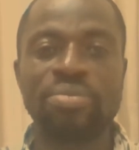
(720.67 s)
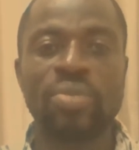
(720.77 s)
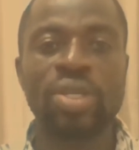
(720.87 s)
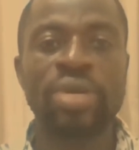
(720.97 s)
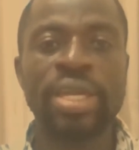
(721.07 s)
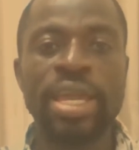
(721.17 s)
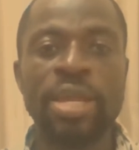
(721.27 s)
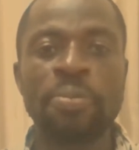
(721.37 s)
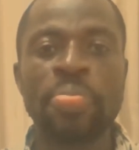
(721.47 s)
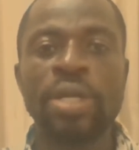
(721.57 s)

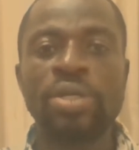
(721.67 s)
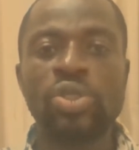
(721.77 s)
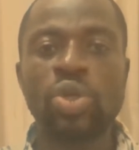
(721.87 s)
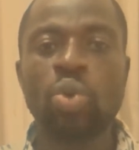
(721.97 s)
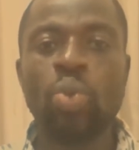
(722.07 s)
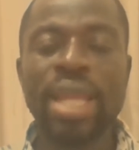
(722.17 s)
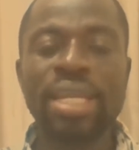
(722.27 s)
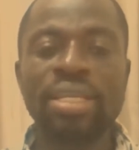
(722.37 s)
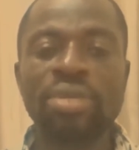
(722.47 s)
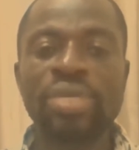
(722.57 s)
Okay. So
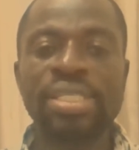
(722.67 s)
when we